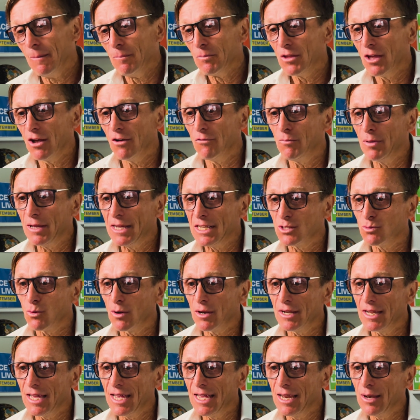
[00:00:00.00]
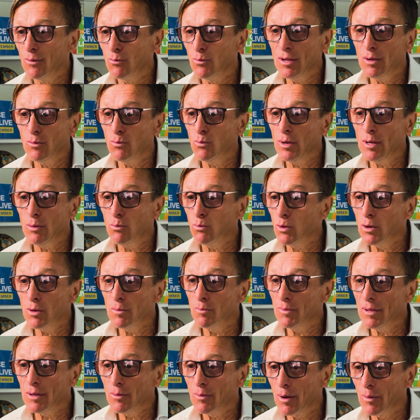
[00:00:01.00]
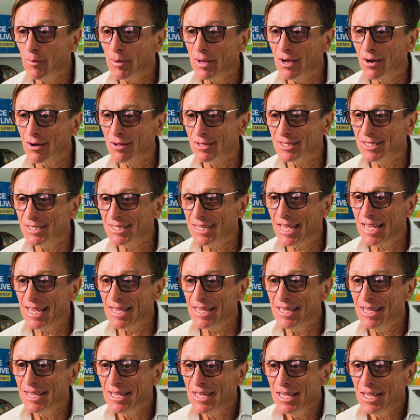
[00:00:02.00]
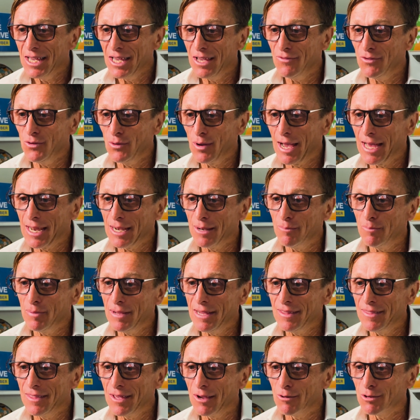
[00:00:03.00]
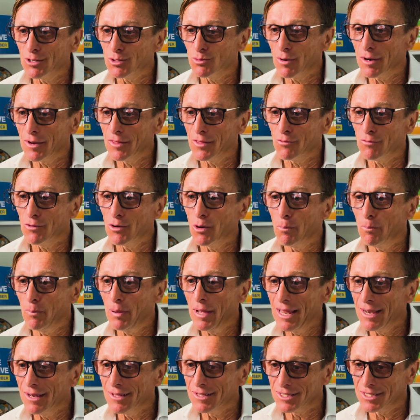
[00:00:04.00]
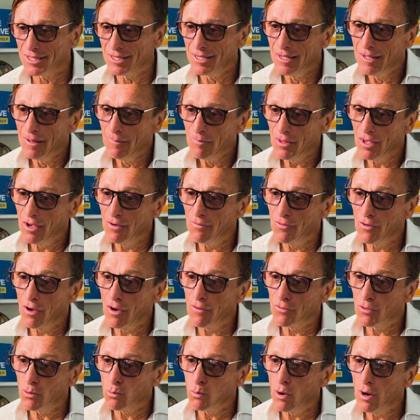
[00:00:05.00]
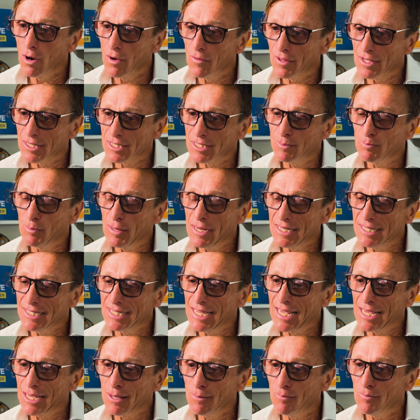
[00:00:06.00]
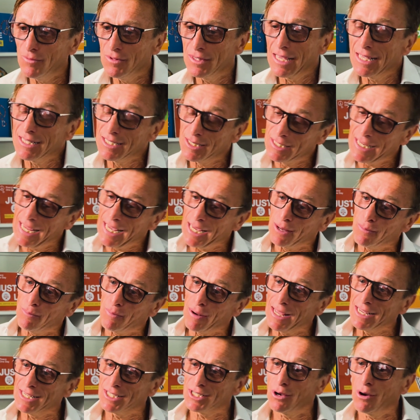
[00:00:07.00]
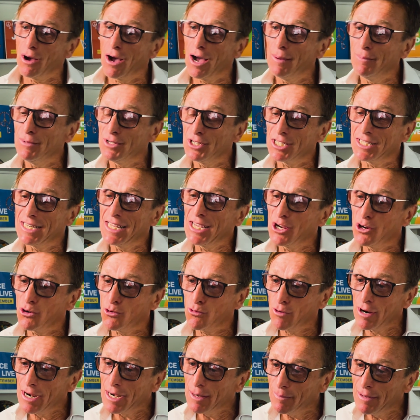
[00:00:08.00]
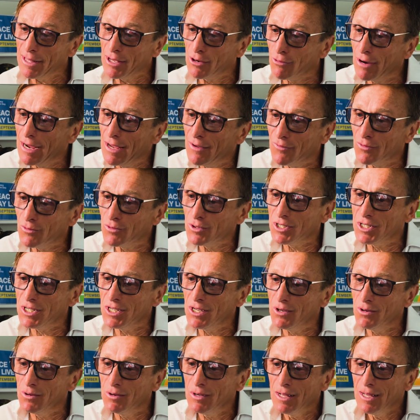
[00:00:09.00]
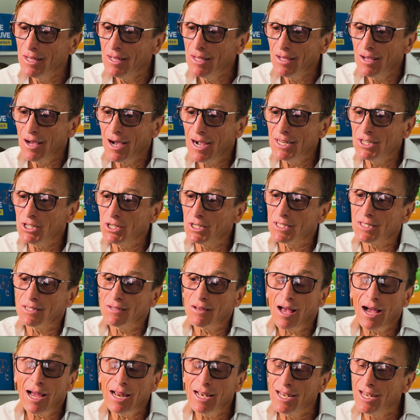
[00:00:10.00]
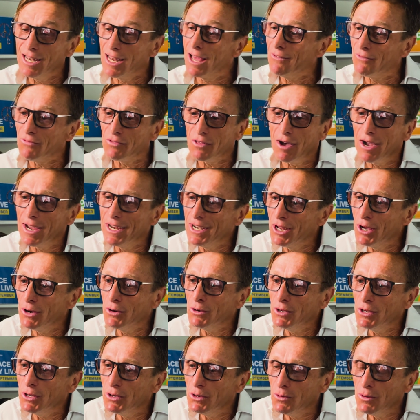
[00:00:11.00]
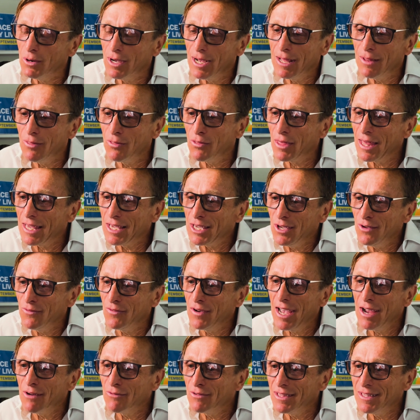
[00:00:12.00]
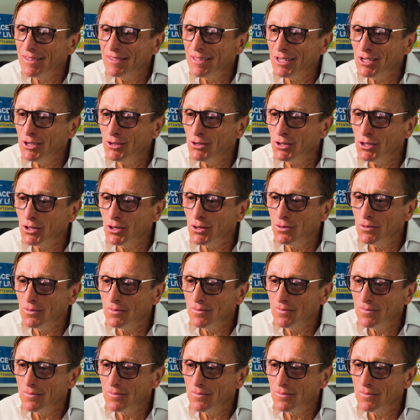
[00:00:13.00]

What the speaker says: of Peace One Day. And we wouldn't be where we are today if you hadn't been there as one of the real pillars of the work that's taken place. So I'm just incredibly grateful to you. I love that I know you, and thank you for everything that you do.